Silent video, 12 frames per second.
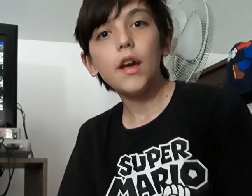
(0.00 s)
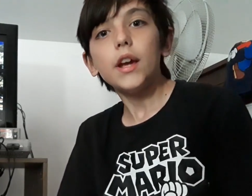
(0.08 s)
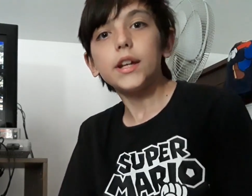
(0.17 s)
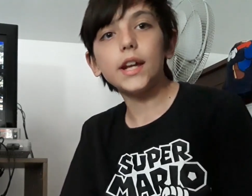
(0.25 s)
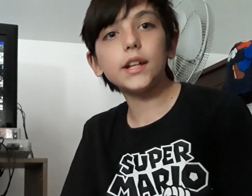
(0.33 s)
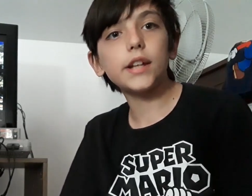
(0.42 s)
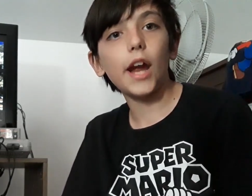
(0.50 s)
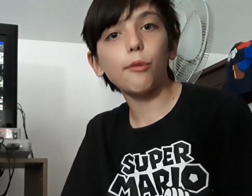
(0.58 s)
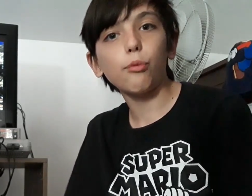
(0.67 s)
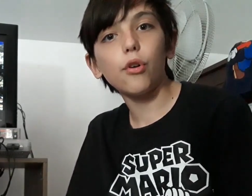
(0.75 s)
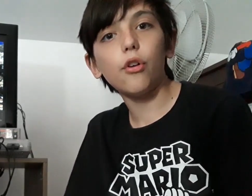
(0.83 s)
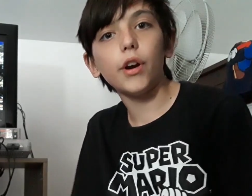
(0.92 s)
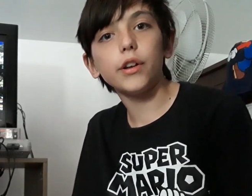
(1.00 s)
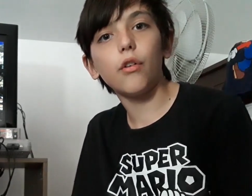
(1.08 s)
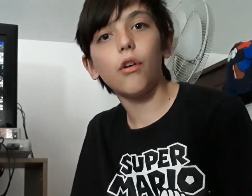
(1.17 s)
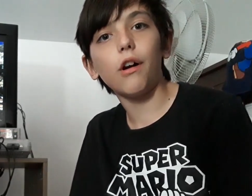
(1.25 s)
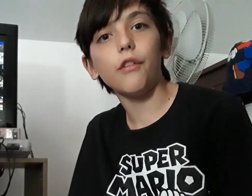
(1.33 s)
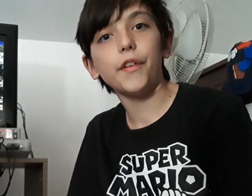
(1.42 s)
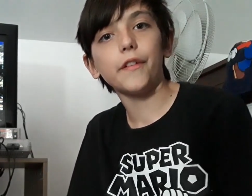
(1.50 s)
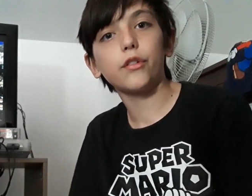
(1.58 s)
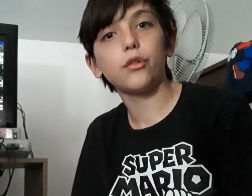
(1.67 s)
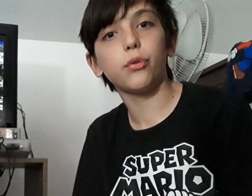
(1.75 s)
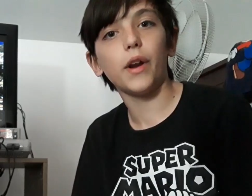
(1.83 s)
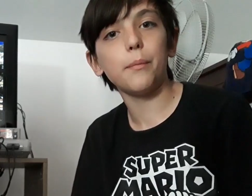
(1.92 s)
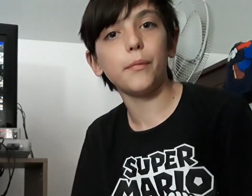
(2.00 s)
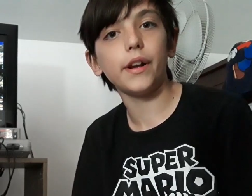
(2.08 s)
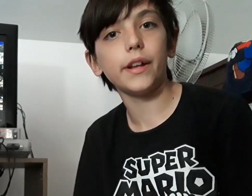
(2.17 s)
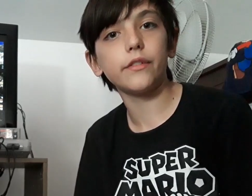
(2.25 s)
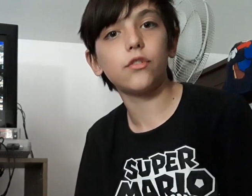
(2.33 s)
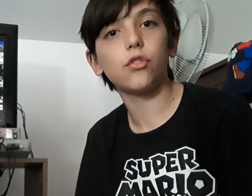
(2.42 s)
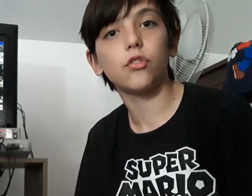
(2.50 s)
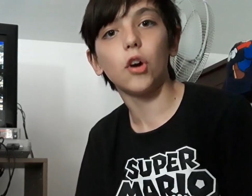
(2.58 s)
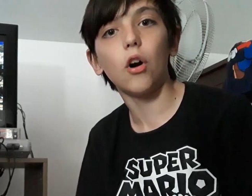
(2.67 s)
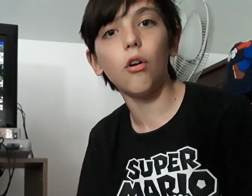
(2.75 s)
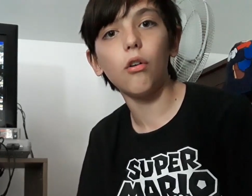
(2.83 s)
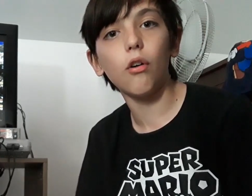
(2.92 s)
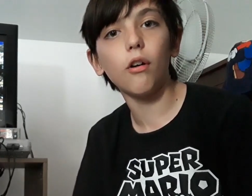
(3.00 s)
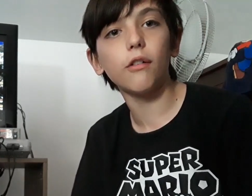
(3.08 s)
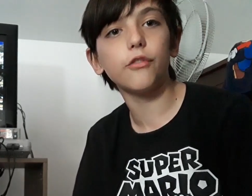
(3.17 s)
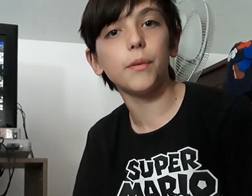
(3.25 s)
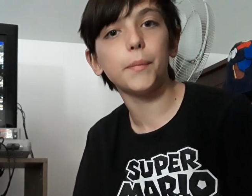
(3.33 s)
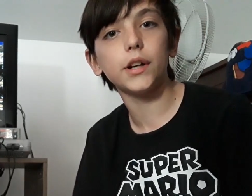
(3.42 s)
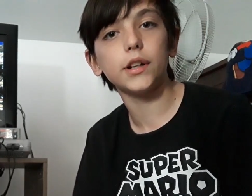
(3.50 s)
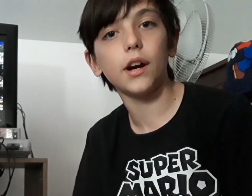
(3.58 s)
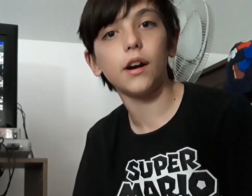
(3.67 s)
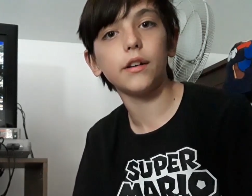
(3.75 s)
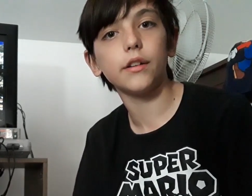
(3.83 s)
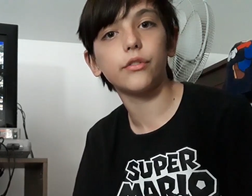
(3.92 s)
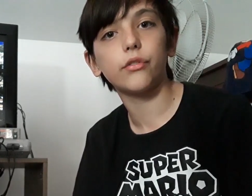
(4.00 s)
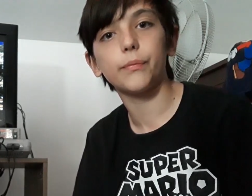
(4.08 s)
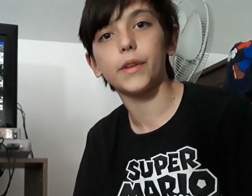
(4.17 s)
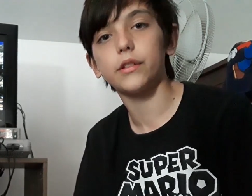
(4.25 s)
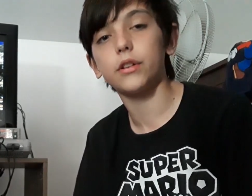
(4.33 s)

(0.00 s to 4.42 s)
King K. Rool and all of his Kremlings stole all of the bananas from the